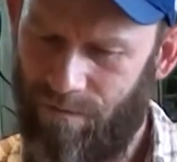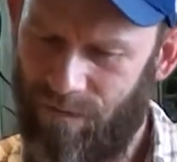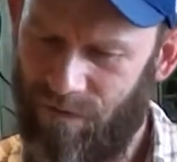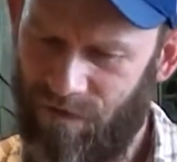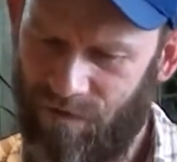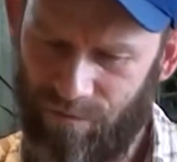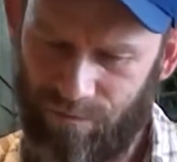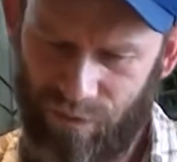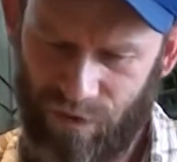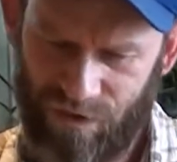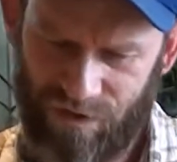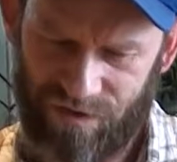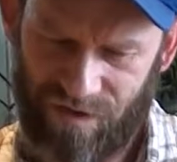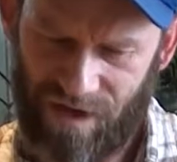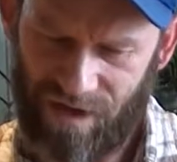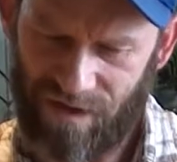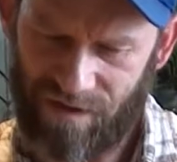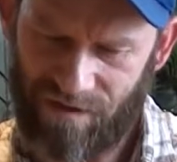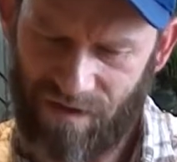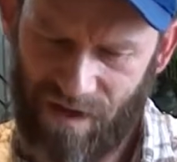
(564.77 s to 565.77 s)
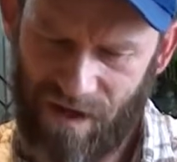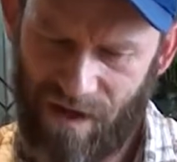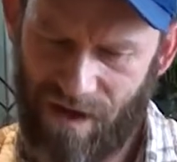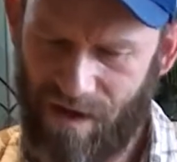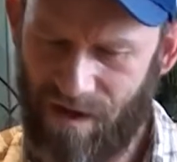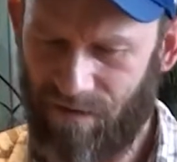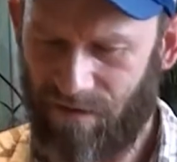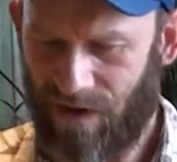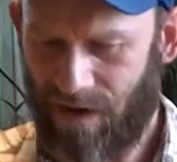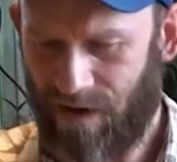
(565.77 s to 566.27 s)
Just push that in
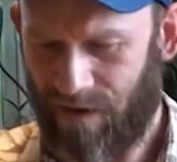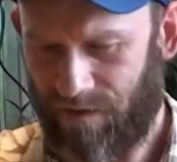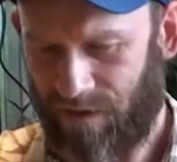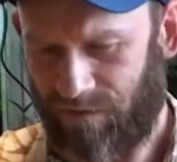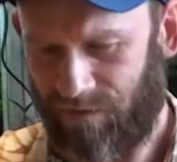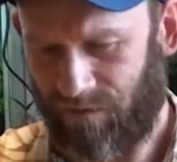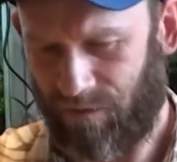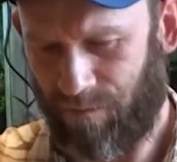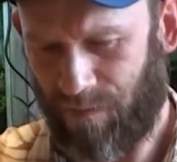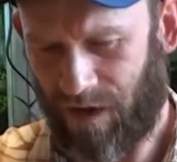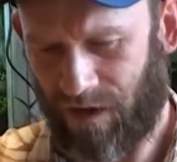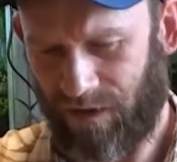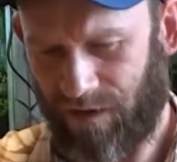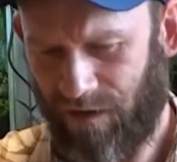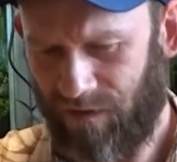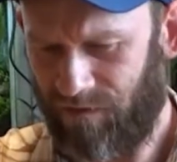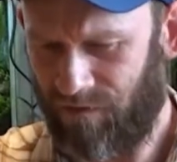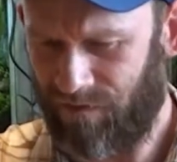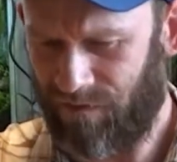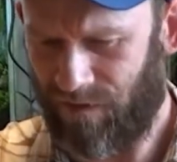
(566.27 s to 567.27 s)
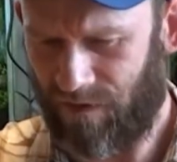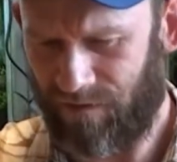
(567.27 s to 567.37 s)
there, right? That's about this.